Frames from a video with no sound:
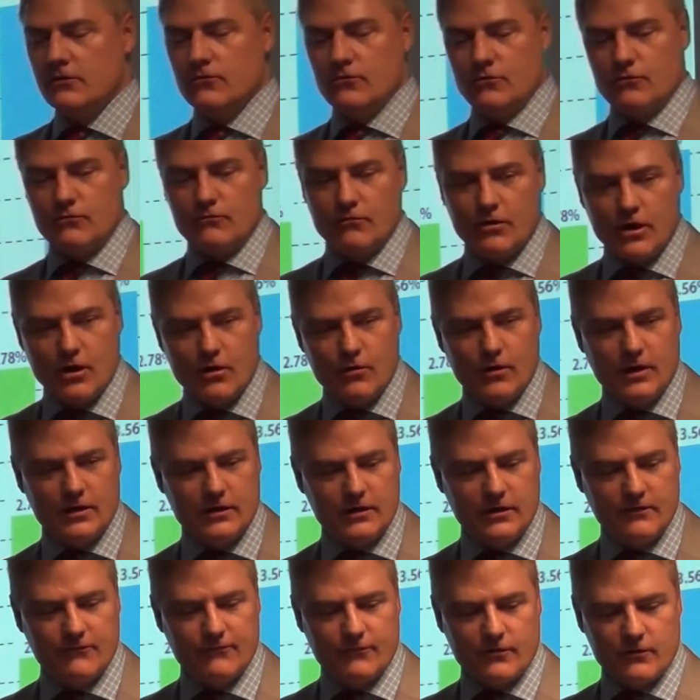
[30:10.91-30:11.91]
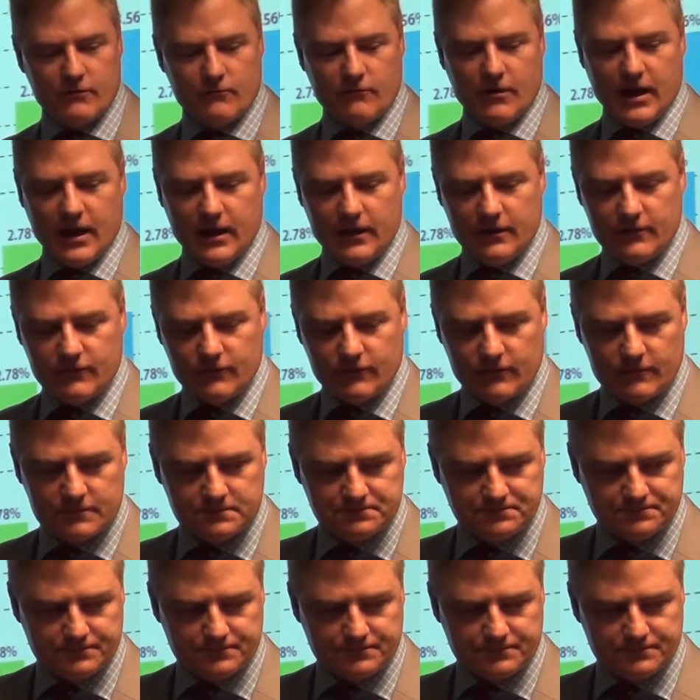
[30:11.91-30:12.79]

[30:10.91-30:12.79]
to grow at different rates.